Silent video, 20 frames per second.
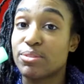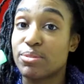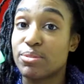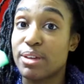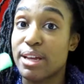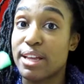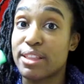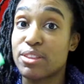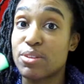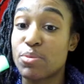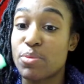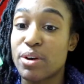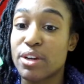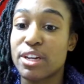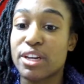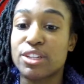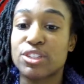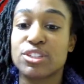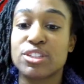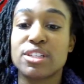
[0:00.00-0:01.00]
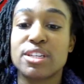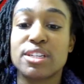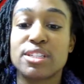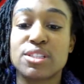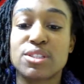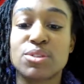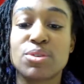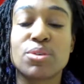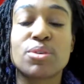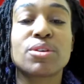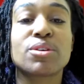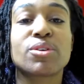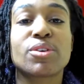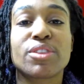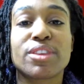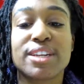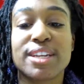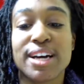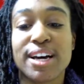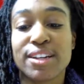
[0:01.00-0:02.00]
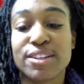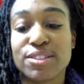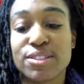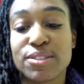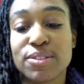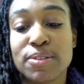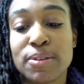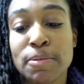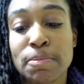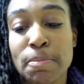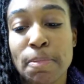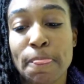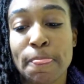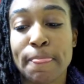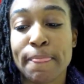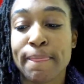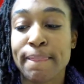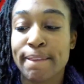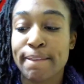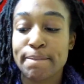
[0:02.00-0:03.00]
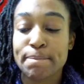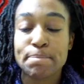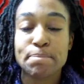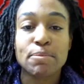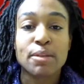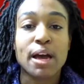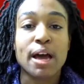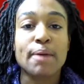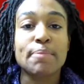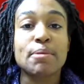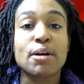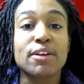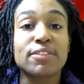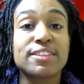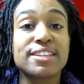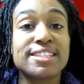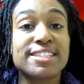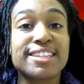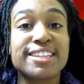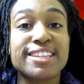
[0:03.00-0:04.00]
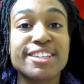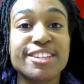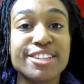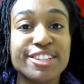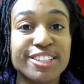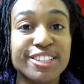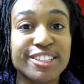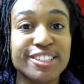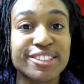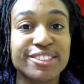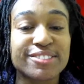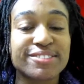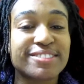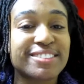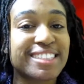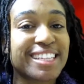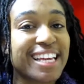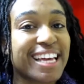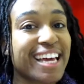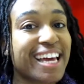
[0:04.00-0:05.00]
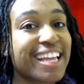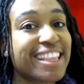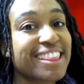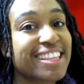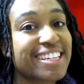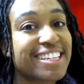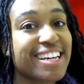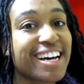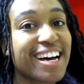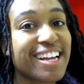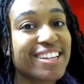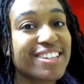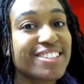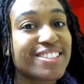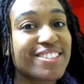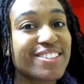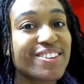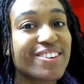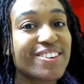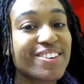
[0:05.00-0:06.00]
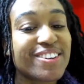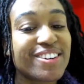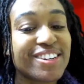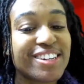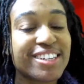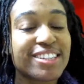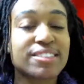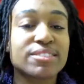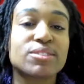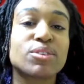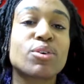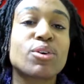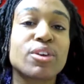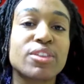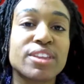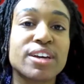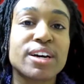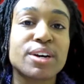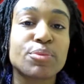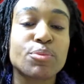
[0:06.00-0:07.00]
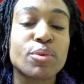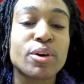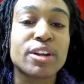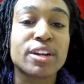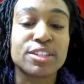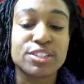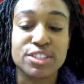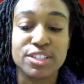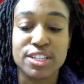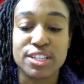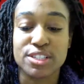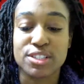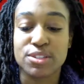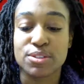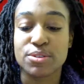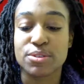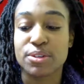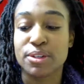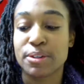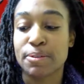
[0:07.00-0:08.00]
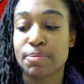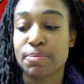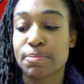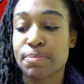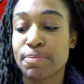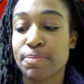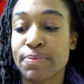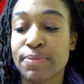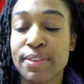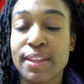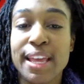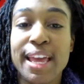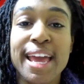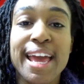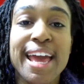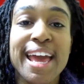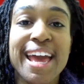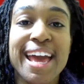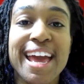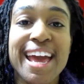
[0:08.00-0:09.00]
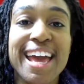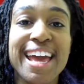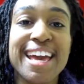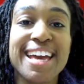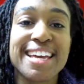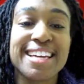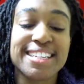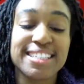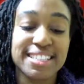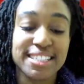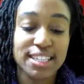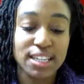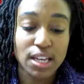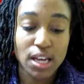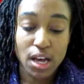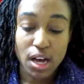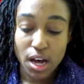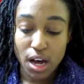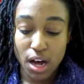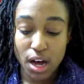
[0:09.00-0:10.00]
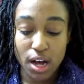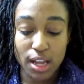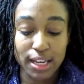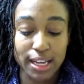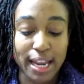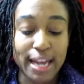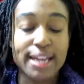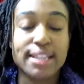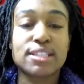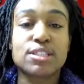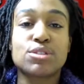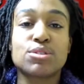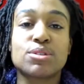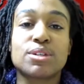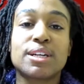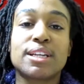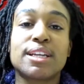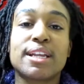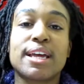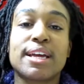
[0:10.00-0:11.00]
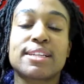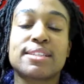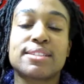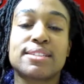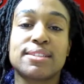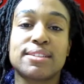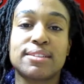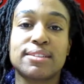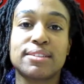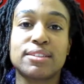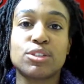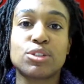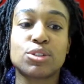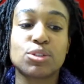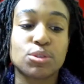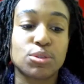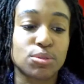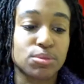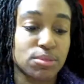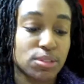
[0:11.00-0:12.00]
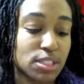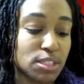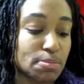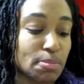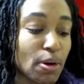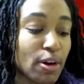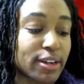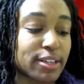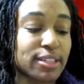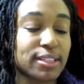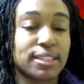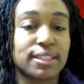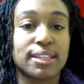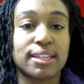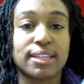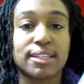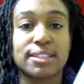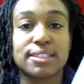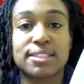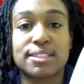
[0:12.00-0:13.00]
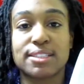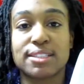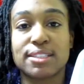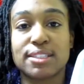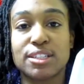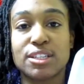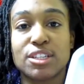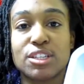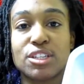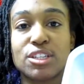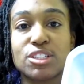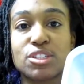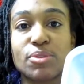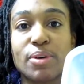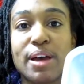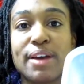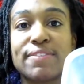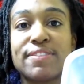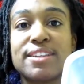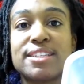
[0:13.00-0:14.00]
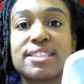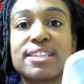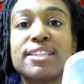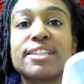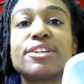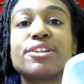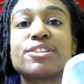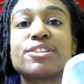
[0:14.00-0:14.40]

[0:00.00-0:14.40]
at the 100 yen store or the dollar store. I bought this glitter glue at the dollar store or the 100 yen store. And I like to collect little sparkly things. So I have these glitter